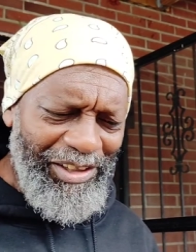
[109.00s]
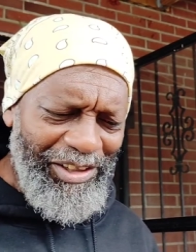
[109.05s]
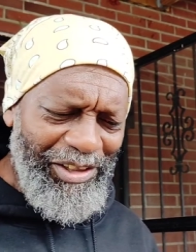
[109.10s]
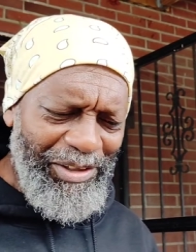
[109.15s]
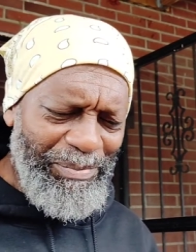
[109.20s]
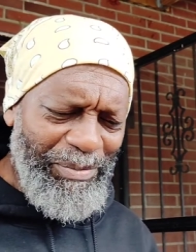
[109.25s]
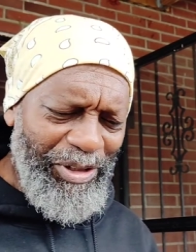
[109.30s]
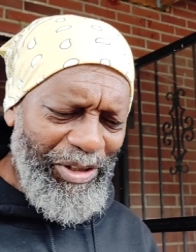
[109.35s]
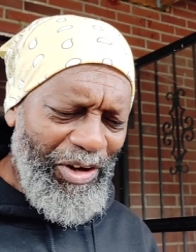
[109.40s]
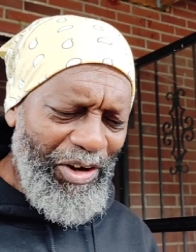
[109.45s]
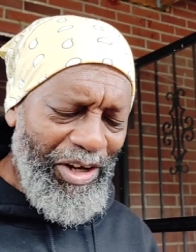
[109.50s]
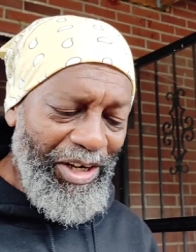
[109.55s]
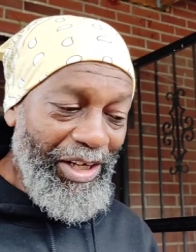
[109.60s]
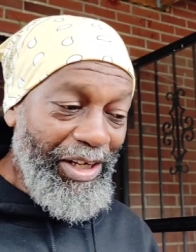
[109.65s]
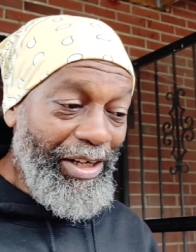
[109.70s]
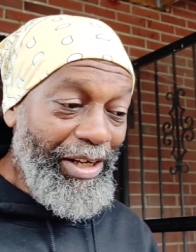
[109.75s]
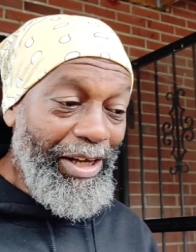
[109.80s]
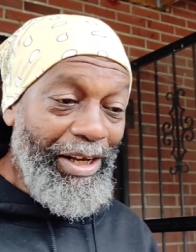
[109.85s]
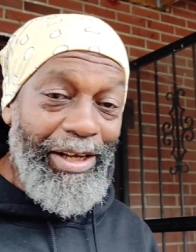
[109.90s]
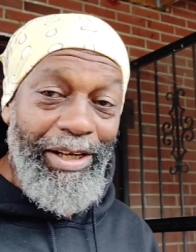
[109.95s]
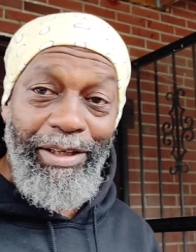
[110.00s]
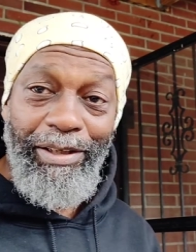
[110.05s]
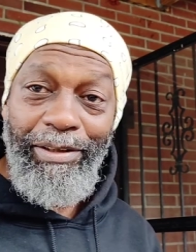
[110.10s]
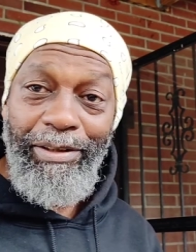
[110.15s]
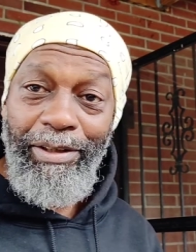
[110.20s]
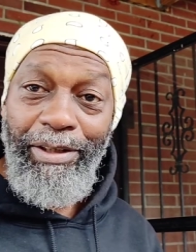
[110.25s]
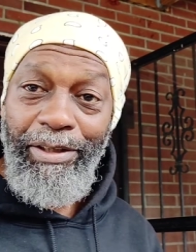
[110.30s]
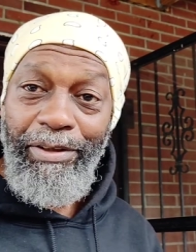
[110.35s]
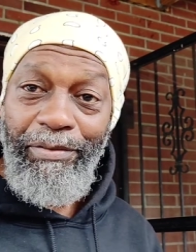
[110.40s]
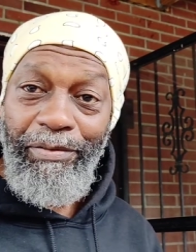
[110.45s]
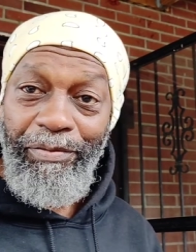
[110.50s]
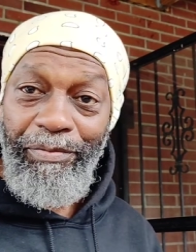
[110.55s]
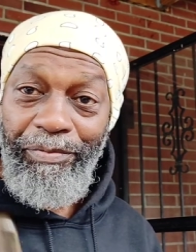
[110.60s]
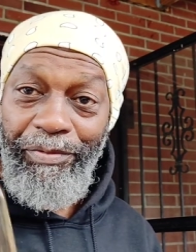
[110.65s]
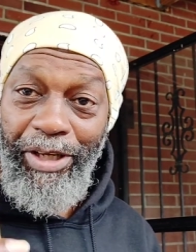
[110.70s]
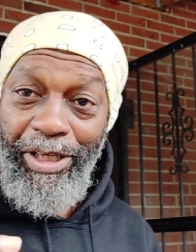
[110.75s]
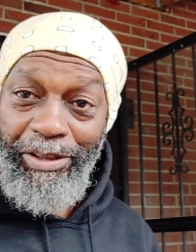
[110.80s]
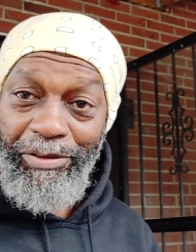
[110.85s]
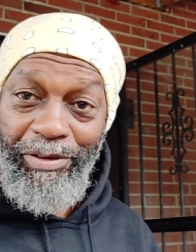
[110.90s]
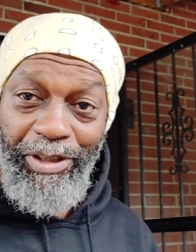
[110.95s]
should be, hey,
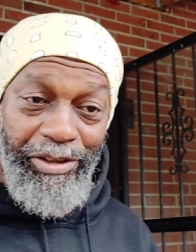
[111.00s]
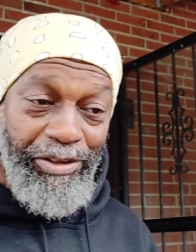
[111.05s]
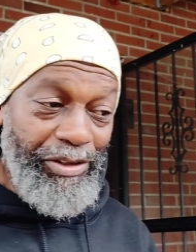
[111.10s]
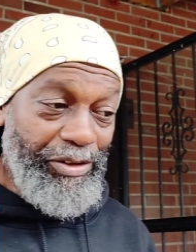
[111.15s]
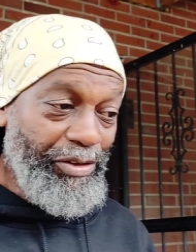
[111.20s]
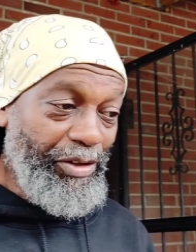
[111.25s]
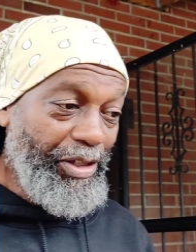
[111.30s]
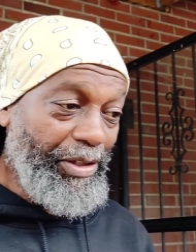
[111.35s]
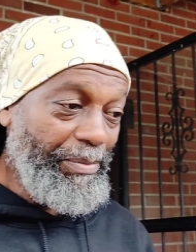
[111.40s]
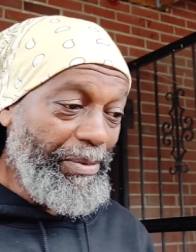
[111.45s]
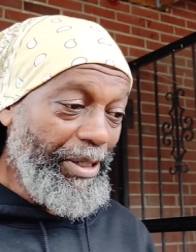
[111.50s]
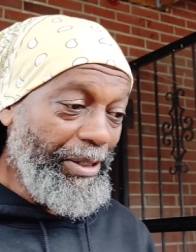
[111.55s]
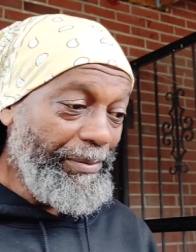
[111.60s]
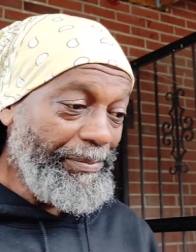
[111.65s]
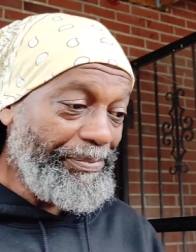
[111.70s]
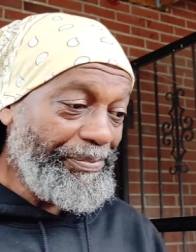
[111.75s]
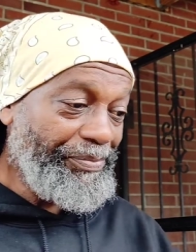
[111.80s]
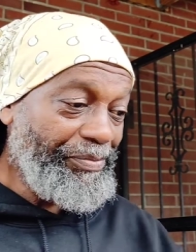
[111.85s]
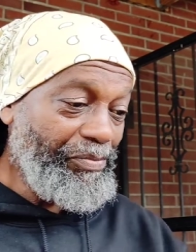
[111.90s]
that's what I should talk about.